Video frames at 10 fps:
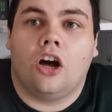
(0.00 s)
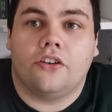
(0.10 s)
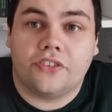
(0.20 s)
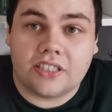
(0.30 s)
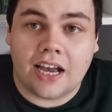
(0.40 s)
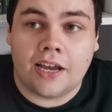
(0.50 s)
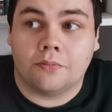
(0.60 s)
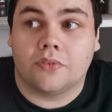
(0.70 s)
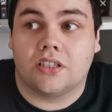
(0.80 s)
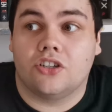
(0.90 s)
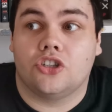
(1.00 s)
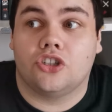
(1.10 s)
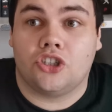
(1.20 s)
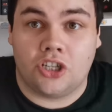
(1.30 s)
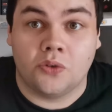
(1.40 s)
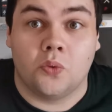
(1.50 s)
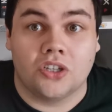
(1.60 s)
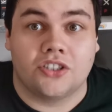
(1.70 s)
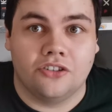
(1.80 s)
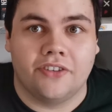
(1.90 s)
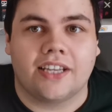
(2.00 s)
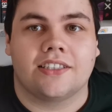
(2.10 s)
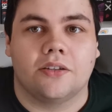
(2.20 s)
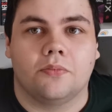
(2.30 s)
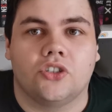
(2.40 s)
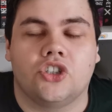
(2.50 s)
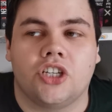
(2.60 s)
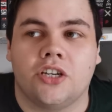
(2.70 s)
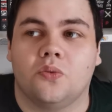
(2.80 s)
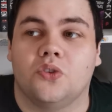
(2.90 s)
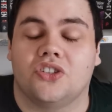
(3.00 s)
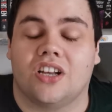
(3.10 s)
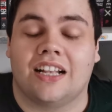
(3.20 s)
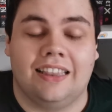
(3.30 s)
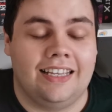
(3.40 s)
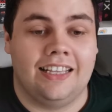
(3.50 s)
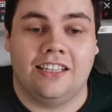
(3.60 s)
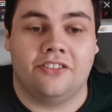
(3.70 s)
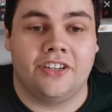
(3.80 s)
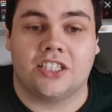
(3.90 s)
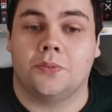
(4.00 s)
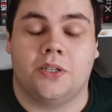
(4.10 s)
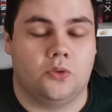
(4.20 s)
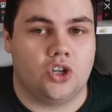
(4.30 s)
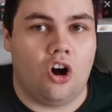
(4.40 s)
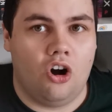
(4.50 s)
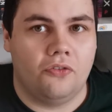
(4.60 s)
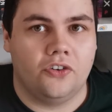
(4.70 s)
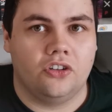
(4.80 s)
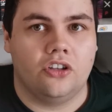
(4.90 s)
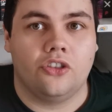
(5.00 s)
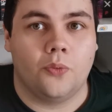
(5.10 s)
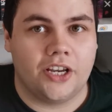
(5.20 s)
A lot of the times she was the victim. She was clearly the victim and it was awful.